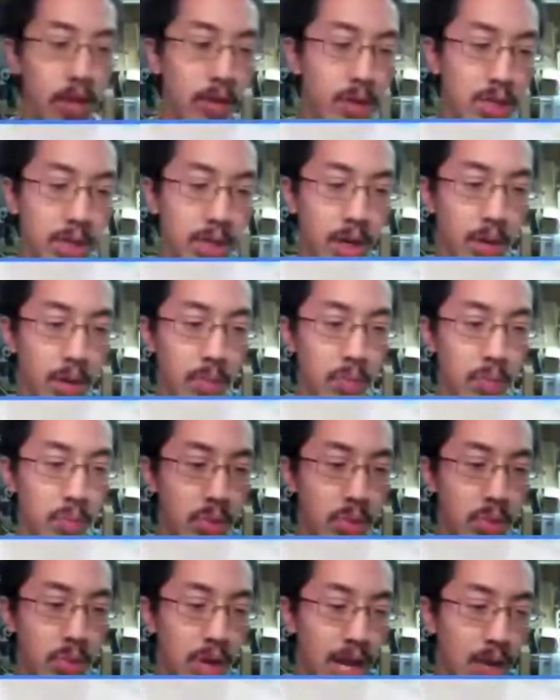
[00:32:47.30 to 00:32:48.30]
There is a
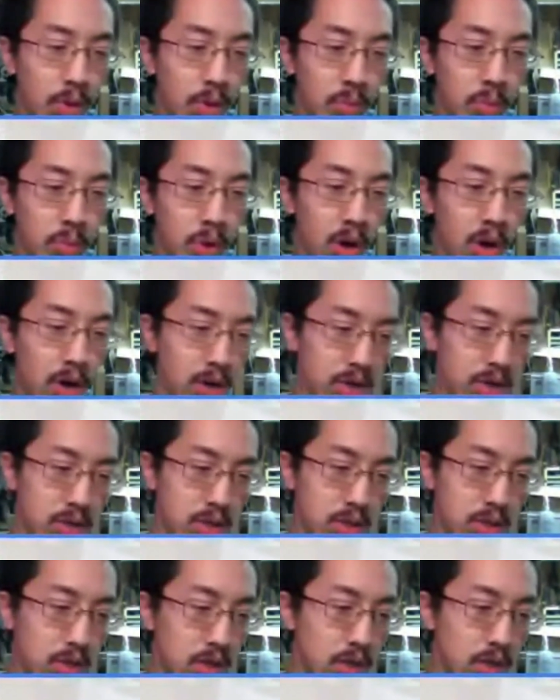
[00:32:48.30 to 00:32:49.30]
plywood
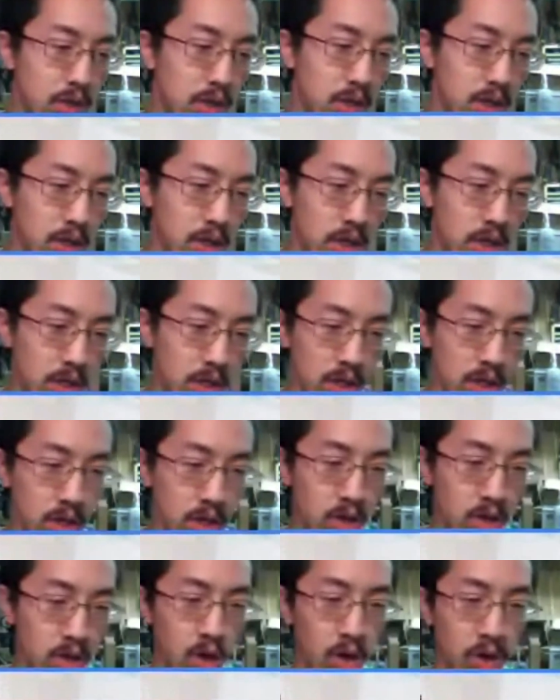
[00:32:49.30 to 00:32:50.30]
box
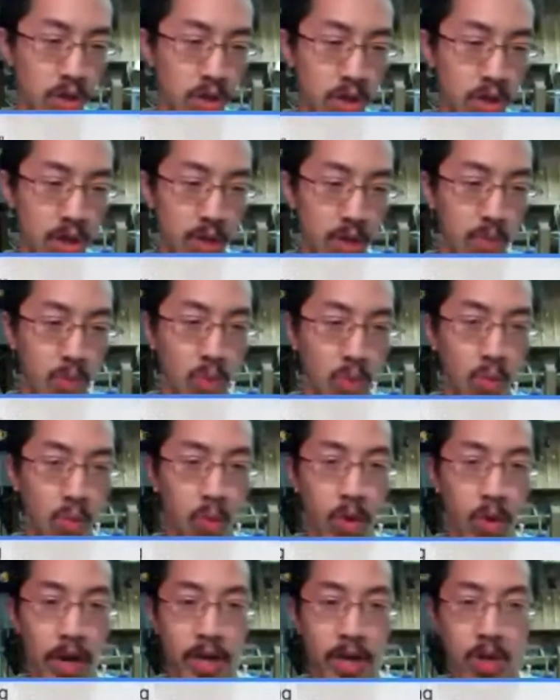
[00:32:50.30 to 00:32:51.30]
called um,
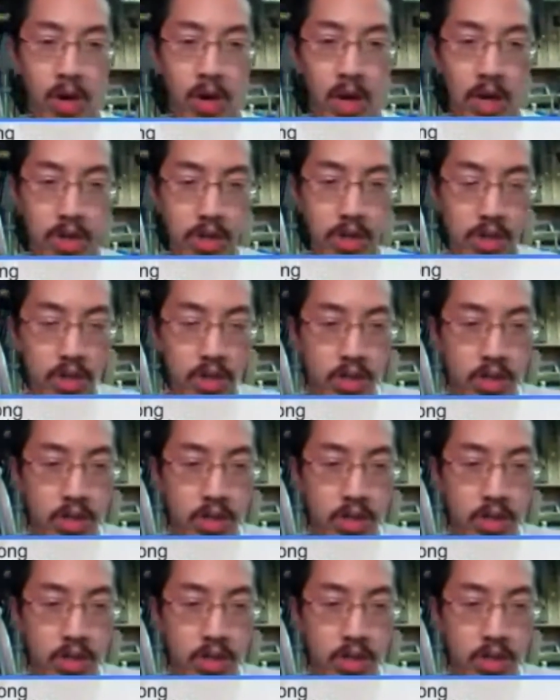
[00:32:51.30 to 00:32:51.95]
Why Not.